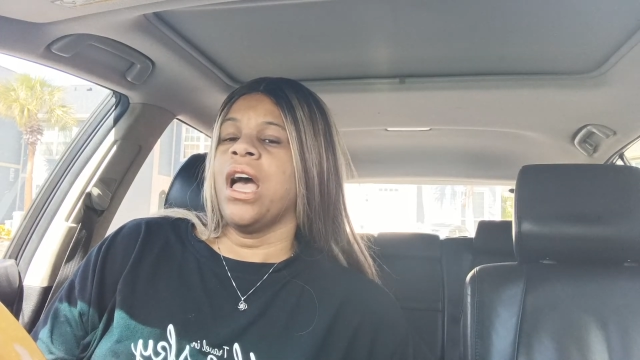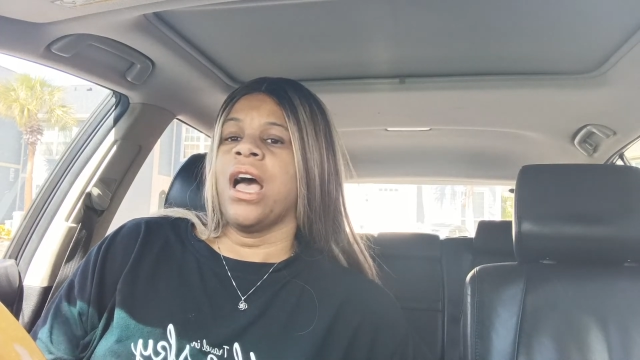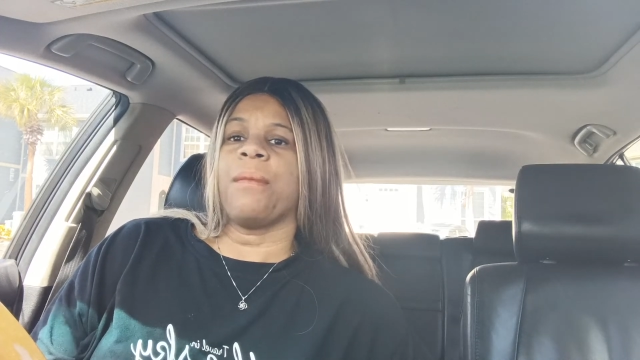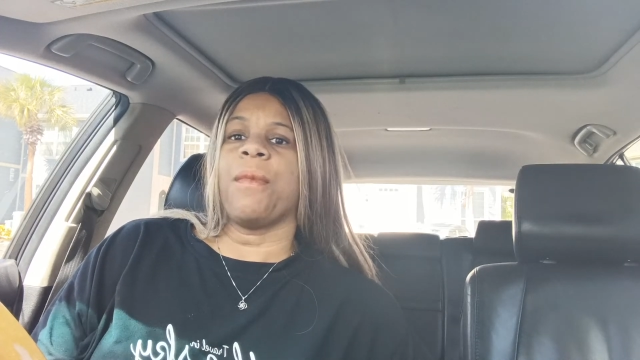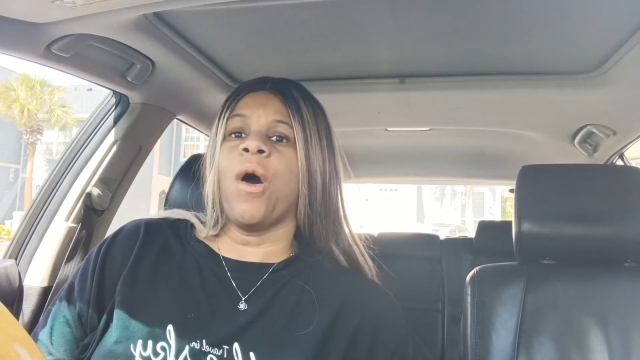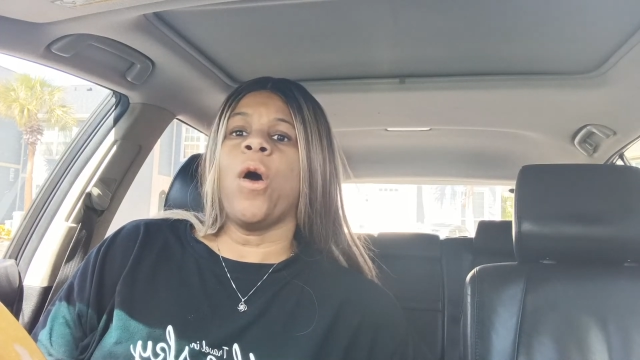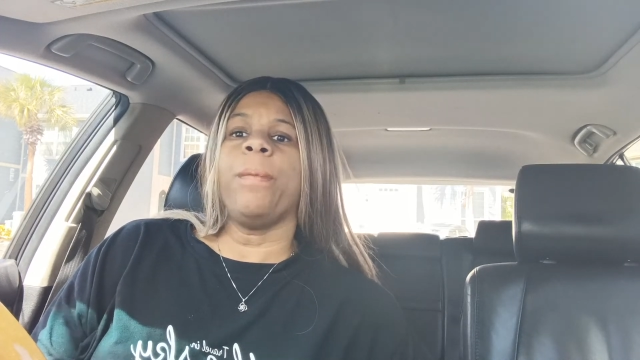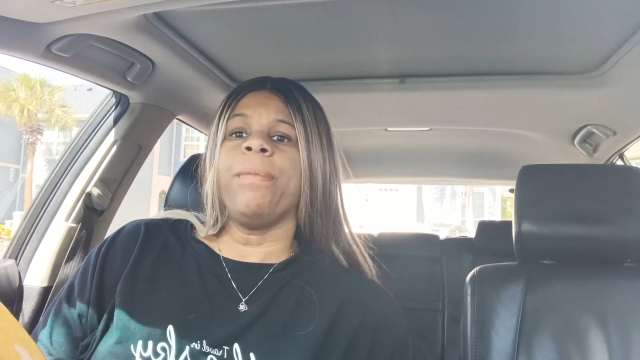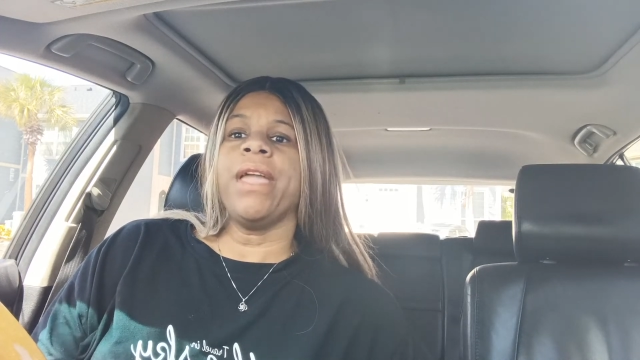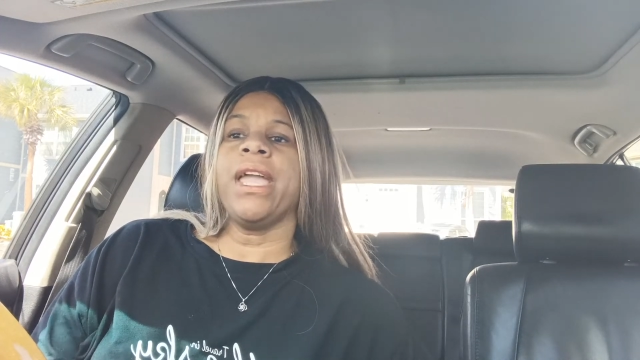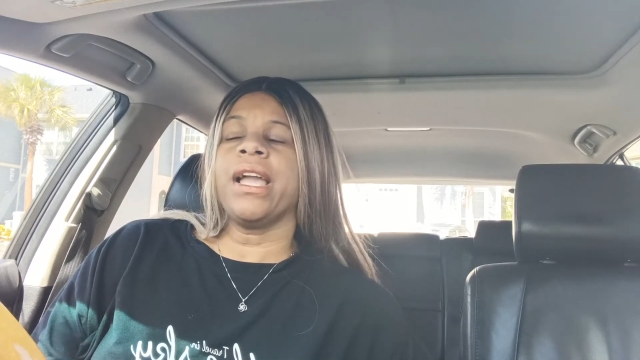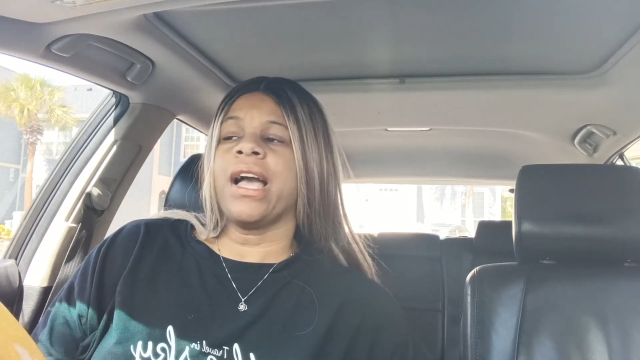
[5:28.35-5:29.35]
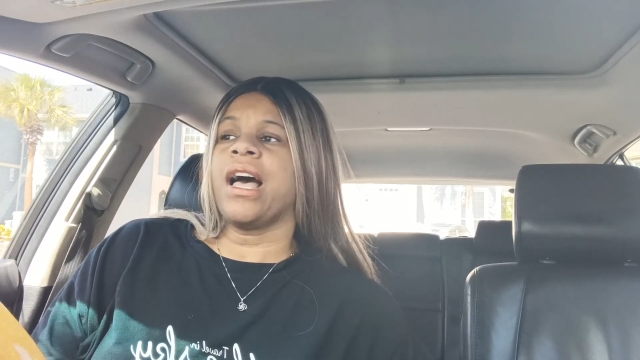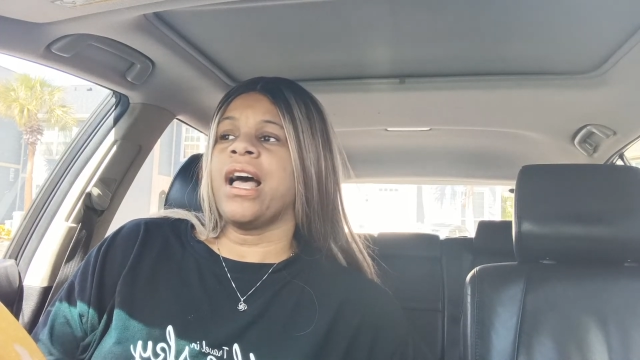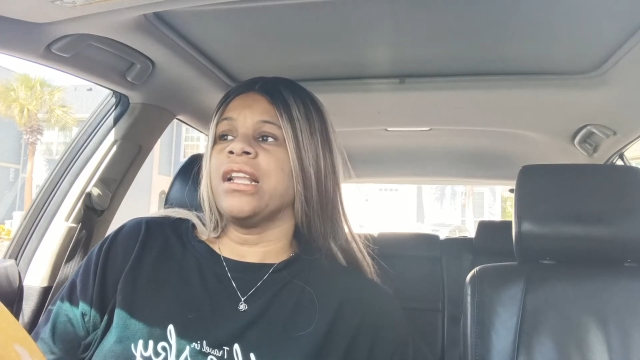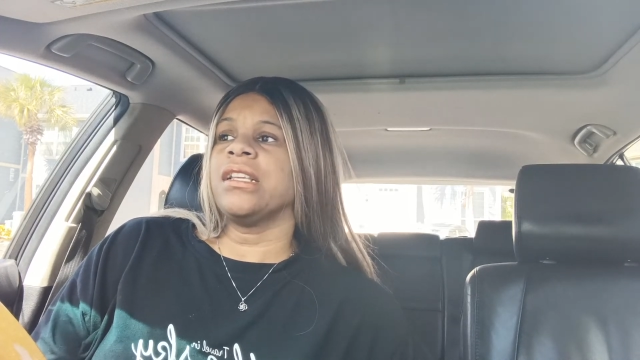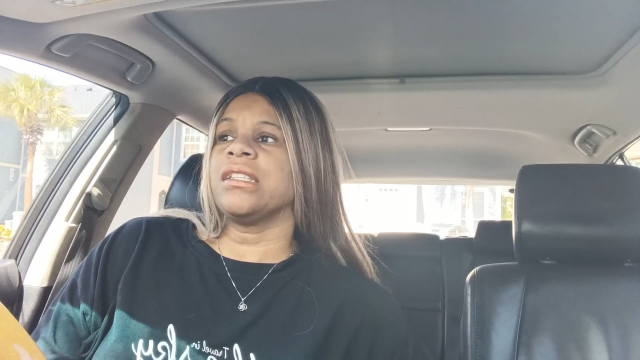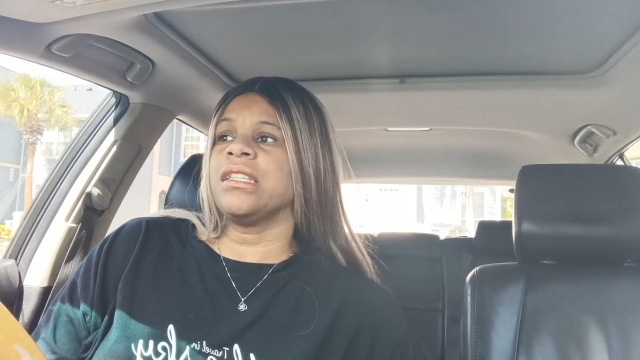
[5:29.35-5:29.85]
I'm hoping, and I
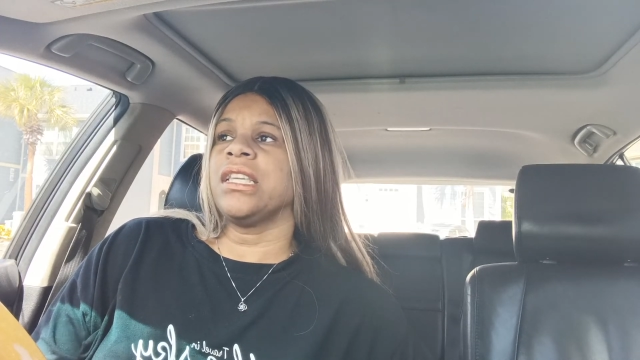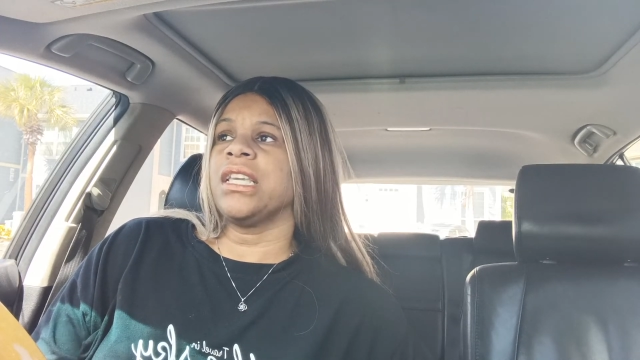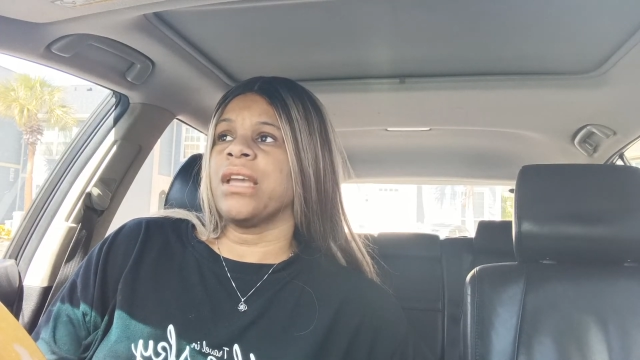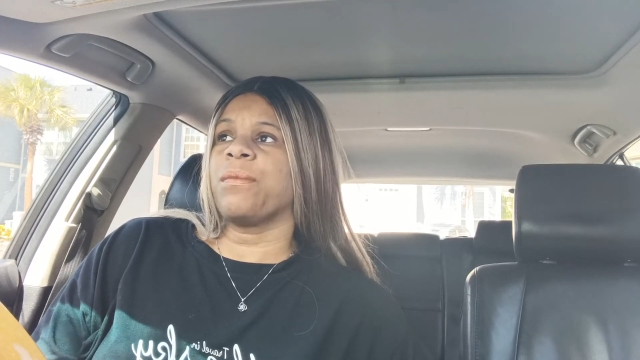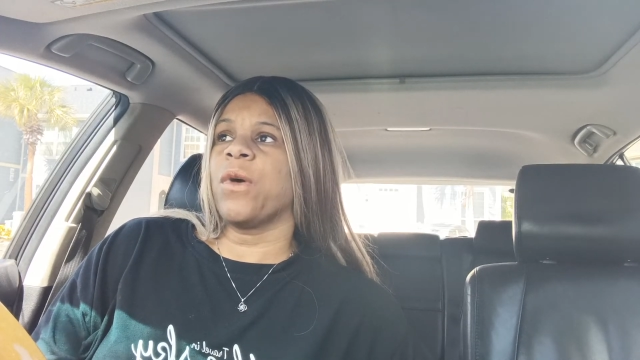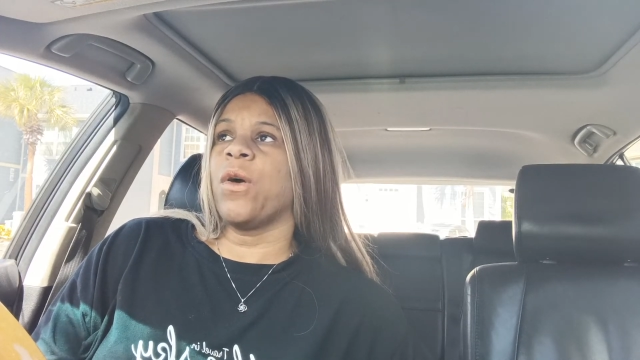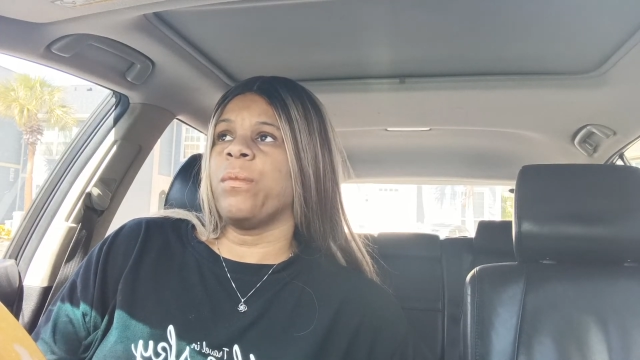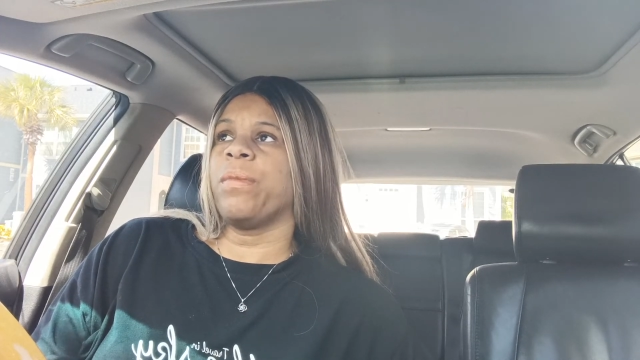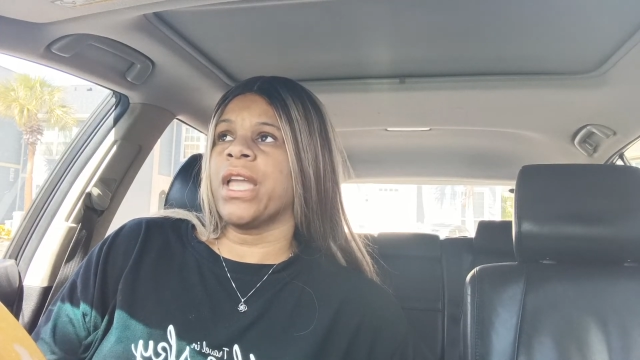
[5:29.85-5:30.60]
know